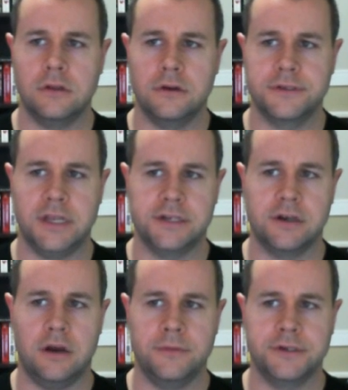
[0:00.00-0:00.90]
localhost
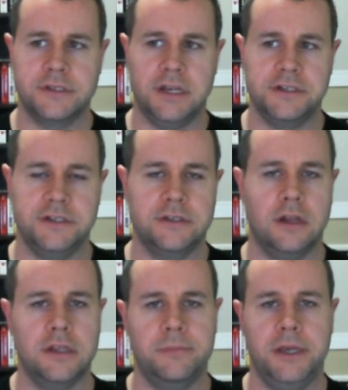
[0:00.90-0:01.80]
slash commerce slash
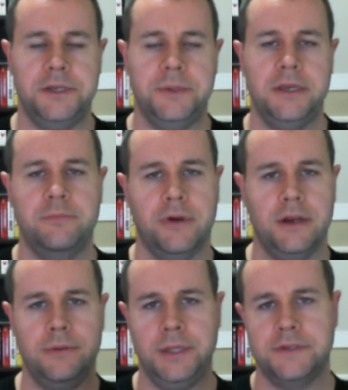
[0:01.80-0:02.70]
install.php,
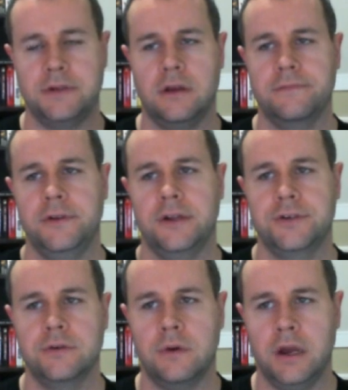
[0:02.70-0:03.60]
brand new install. If you're
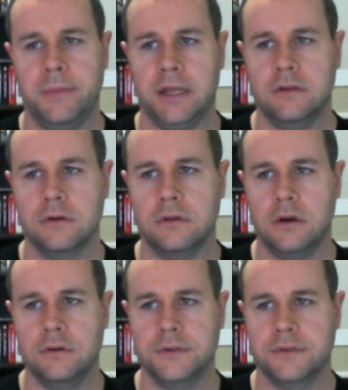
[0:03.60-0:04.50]
not sure why I'm at
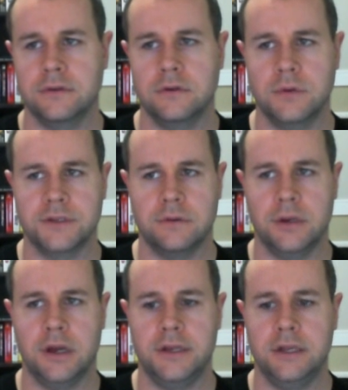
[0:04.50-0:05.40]
localhost or what's
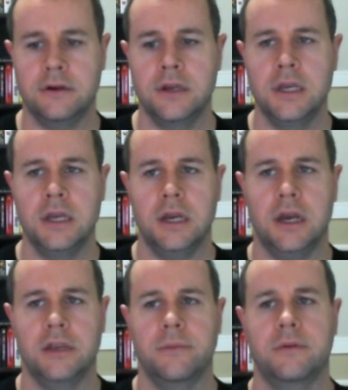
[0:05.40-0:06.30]
going on here,
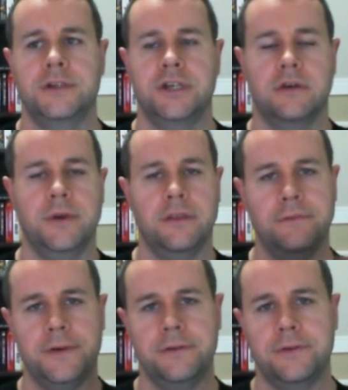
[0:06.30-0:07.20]
Uh, you might want to check out my
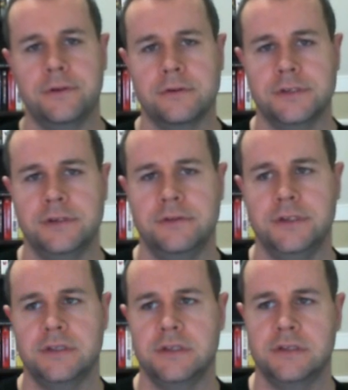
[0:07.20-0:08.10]
other video tutorial series.